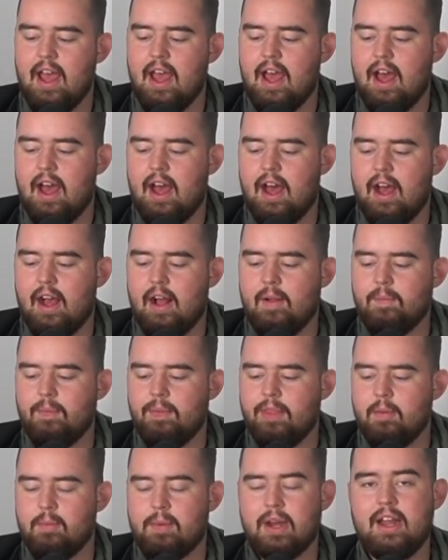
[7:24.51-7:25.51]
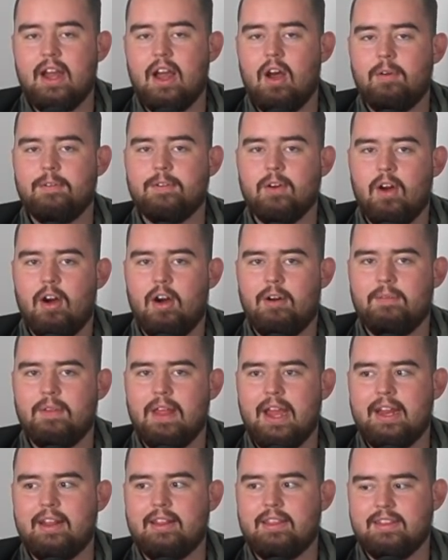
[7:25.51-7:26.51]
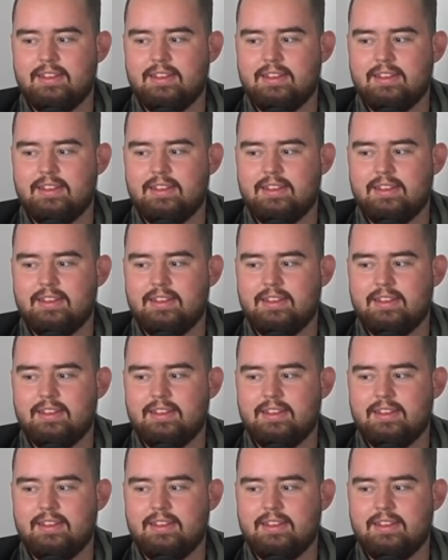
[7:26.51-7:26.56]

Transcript: But overall, like,